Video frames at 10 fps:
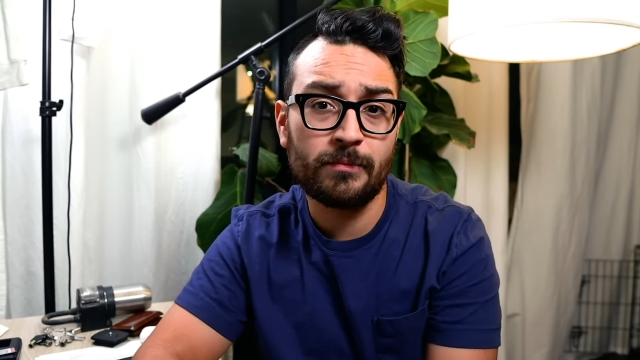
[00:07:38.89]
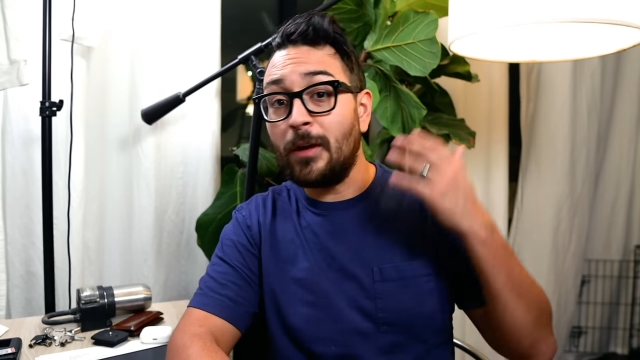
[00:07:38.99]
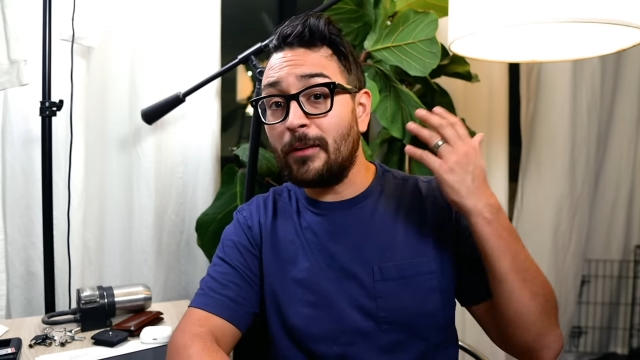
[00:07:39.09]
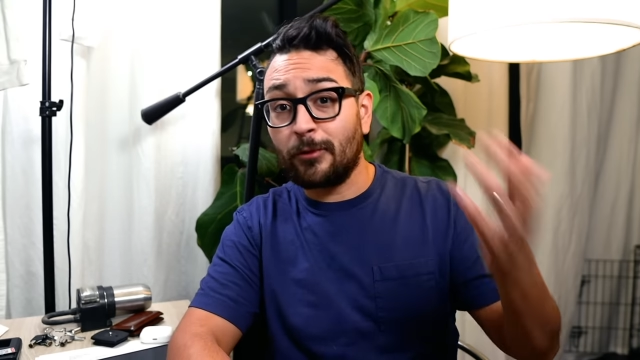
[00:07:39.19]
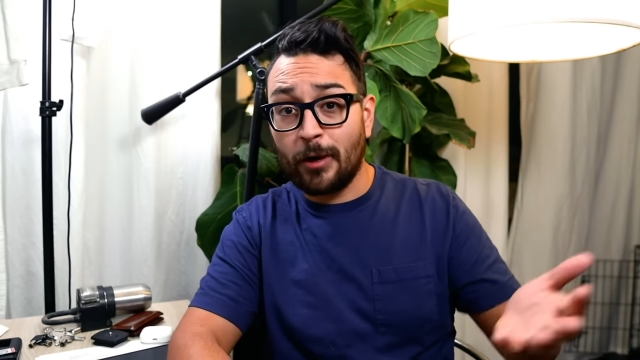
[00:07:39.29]
If
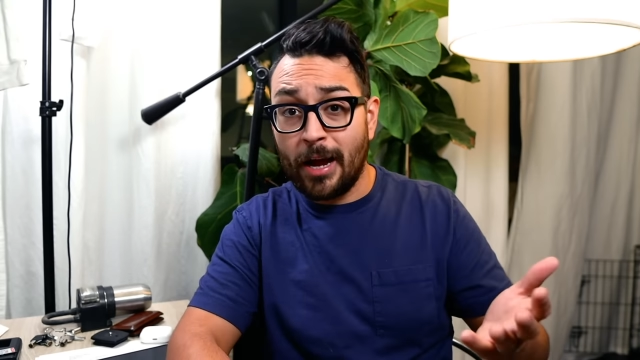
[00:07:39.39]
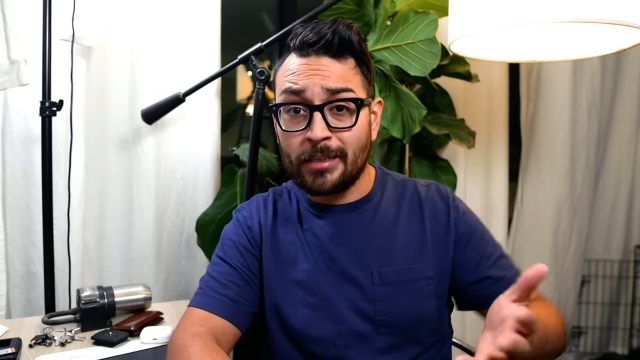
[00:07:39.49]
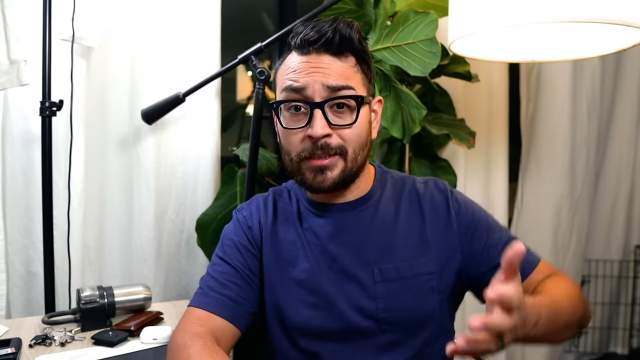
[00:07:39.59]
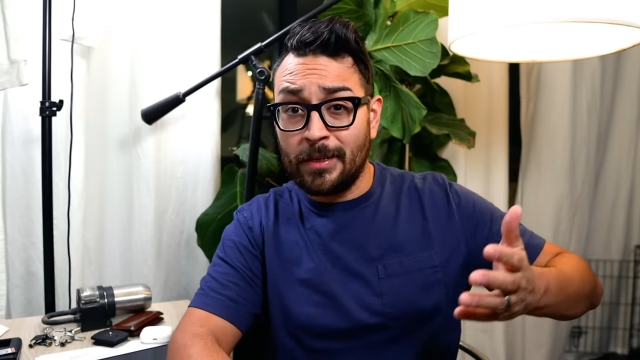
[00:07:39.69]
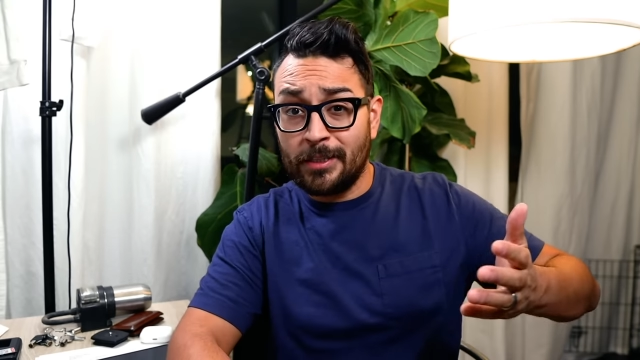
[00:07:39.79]
you have
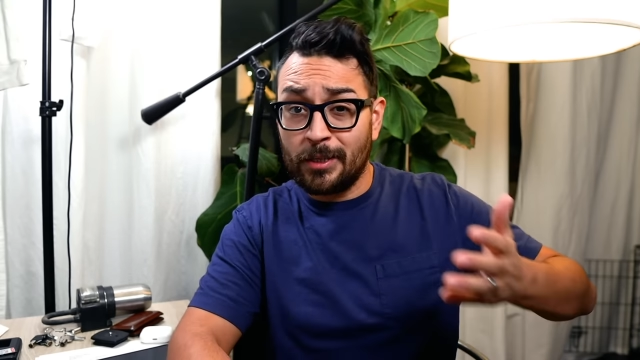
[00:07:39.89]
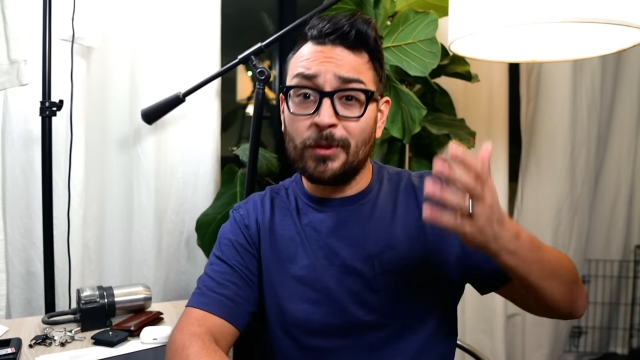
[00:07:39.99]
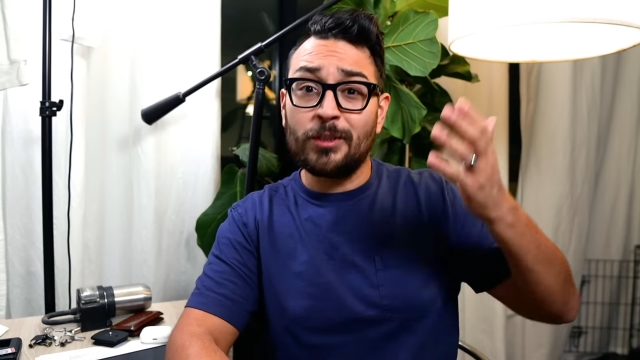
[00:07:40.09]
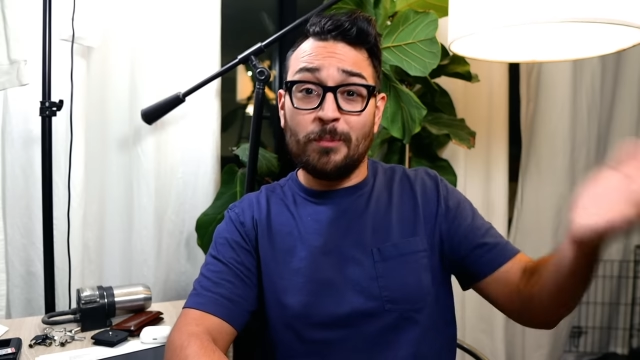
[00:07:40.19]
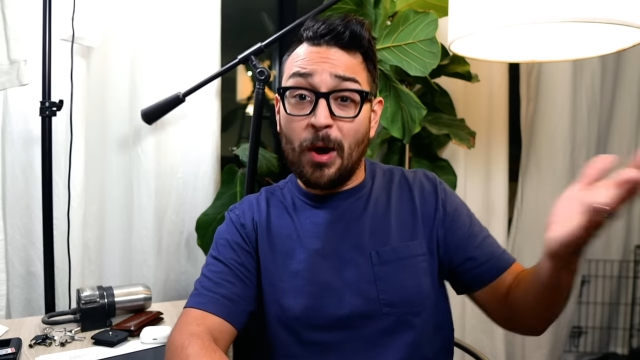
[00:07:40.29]
grass, you need
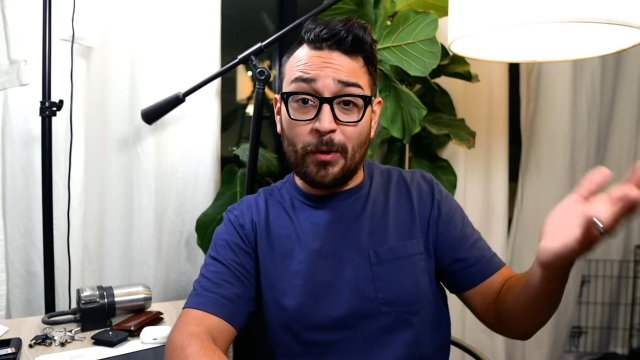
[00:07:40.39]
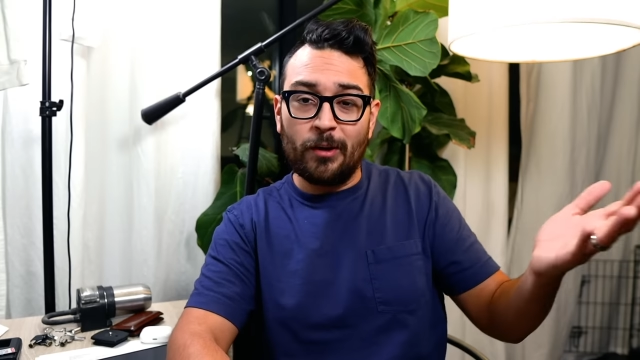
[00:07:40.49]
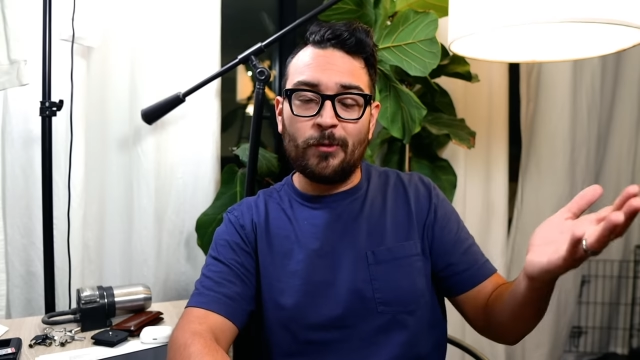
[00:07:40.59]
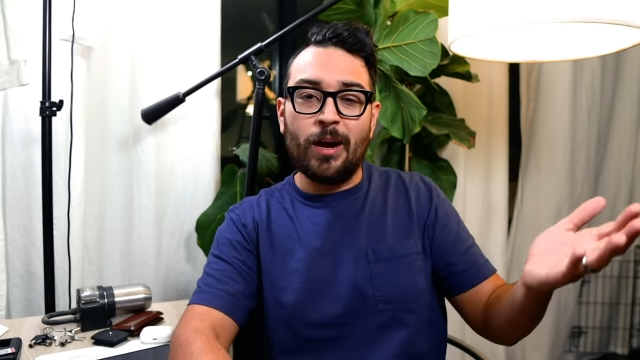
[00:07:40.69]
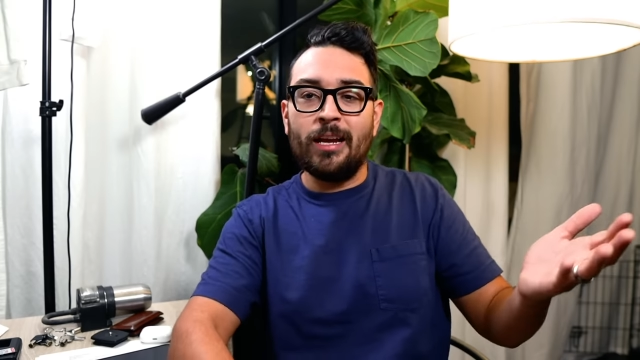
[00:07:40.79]
someone to mow it,
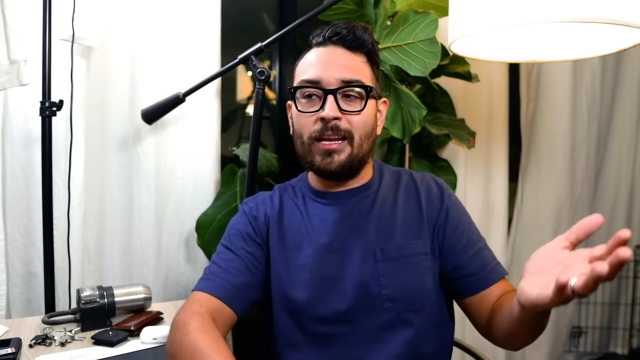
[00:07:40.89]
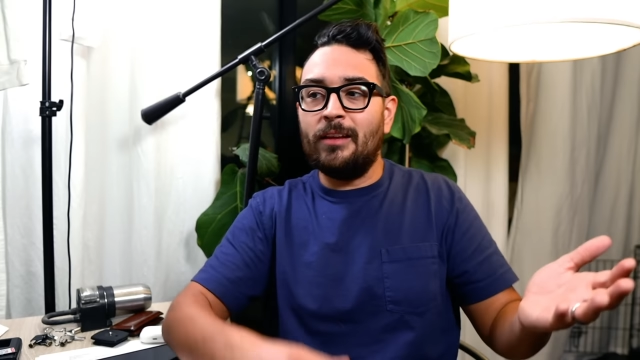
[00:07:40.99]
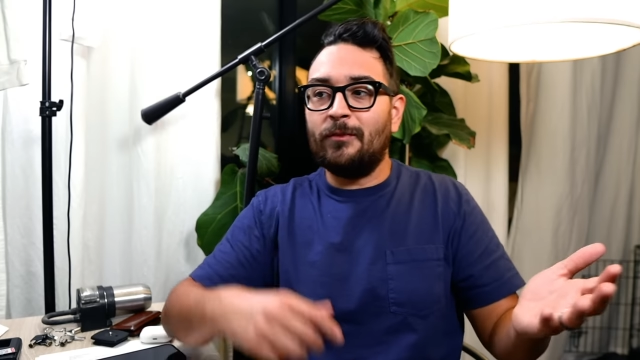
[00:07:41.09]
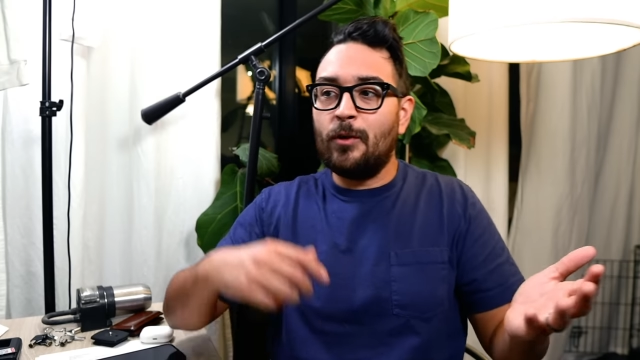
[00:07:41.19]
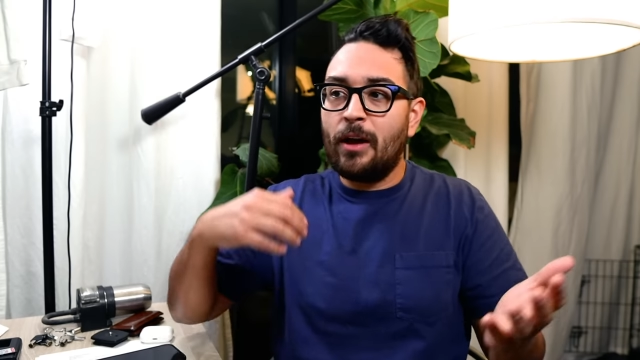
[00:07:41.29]
right? And
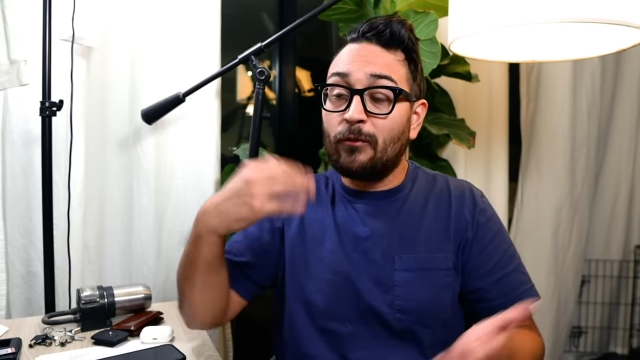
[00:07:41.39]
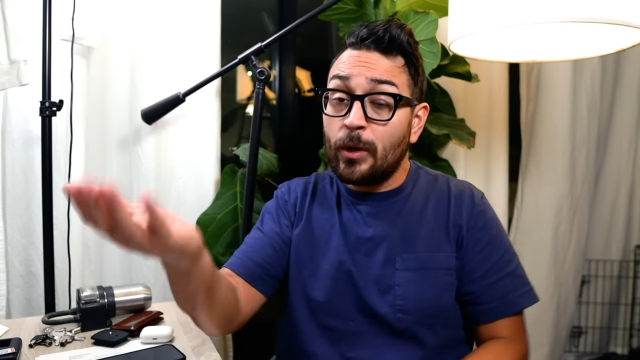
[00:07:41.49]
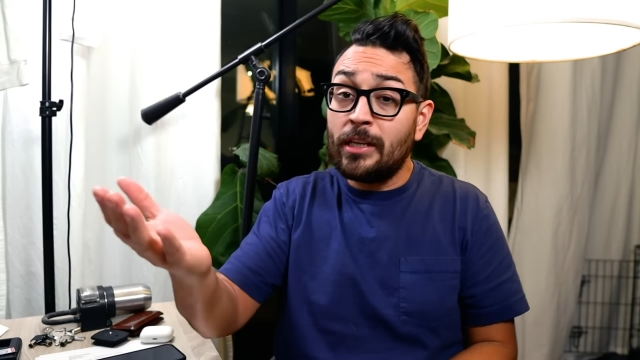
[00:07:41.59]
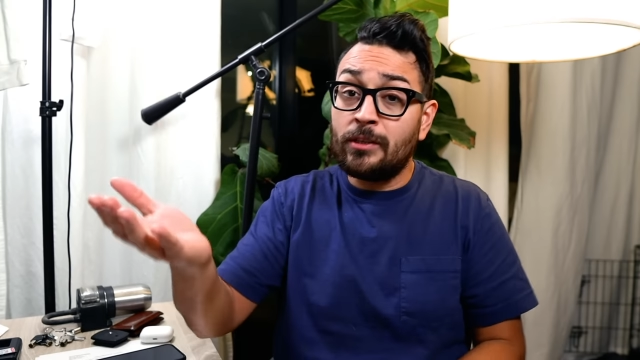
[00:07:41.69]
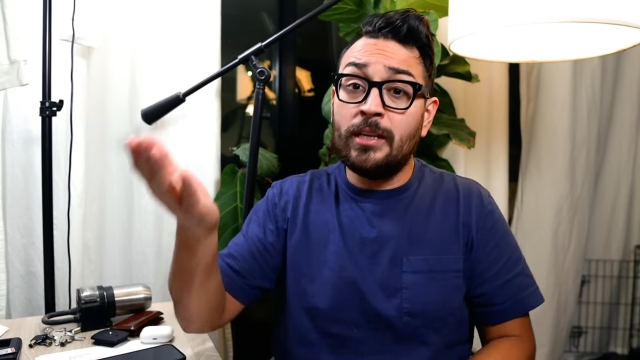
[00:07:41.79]
if you have
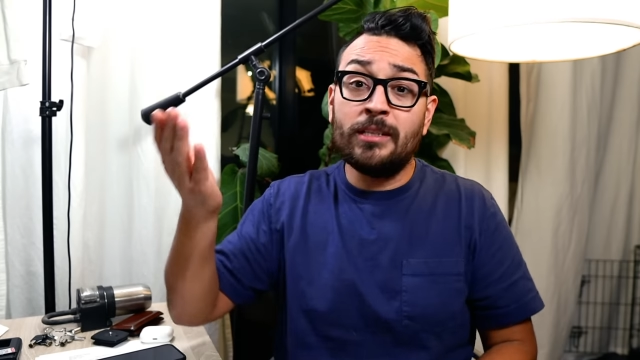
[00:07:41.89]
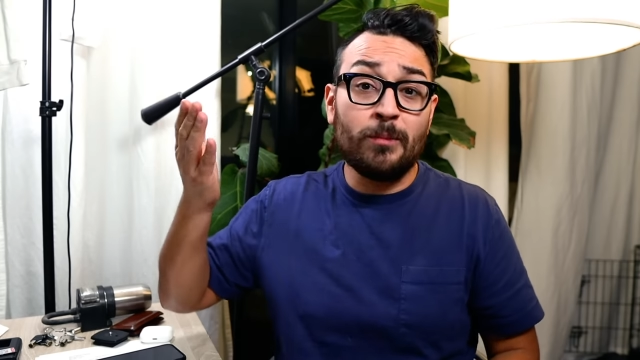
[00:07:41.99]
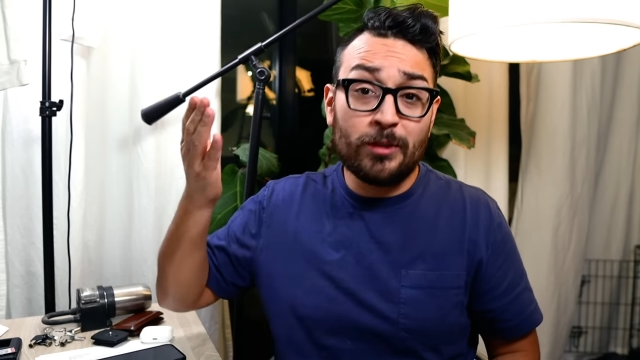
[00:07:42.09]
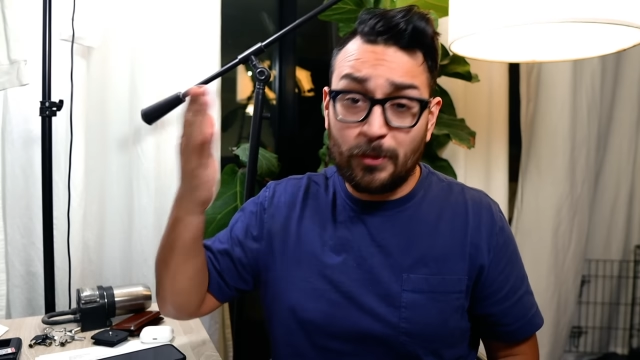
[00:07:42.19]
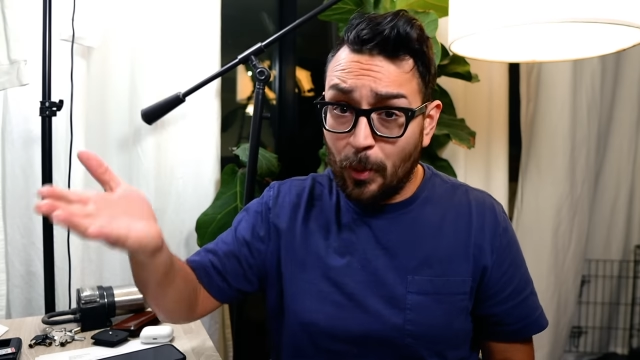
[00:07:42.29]
weeds, you need
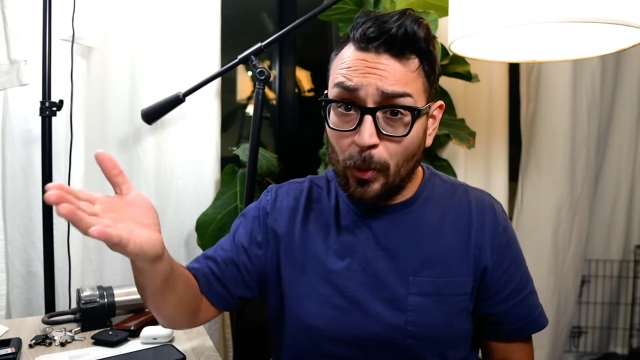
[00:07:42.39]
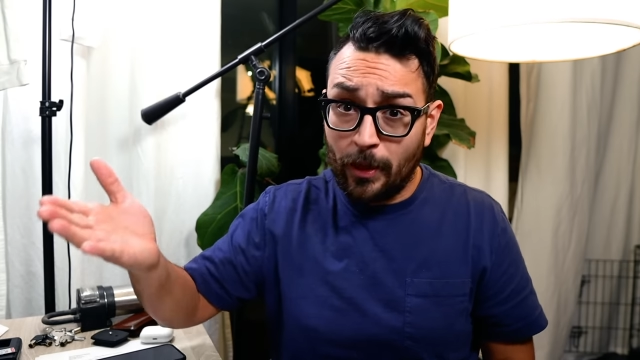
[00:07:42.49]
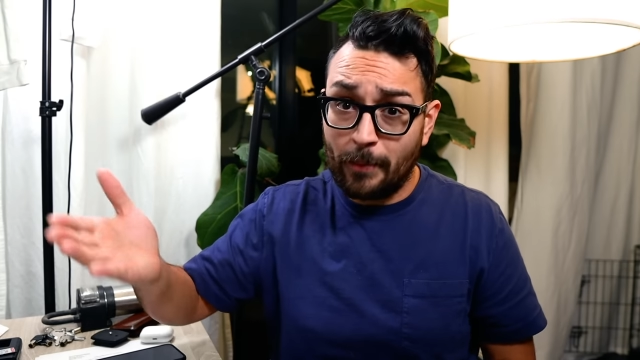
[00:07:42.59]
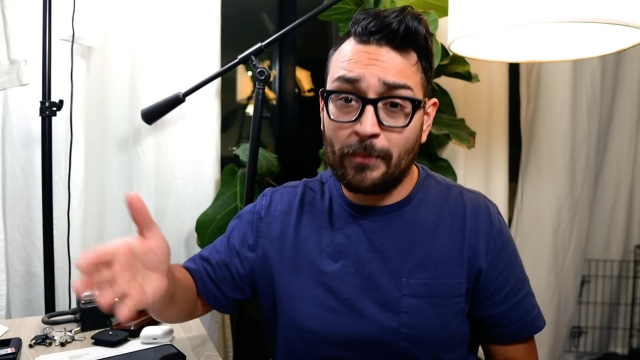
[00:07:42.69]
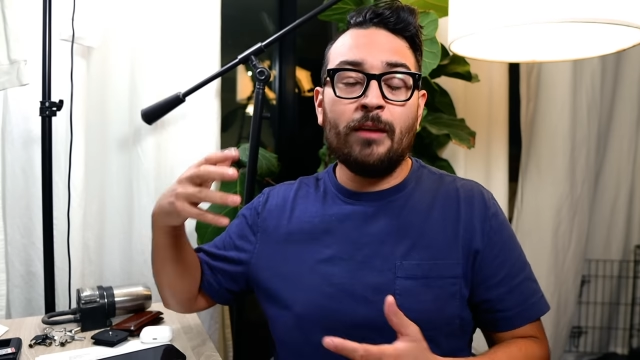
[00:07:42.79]
someone to pull them.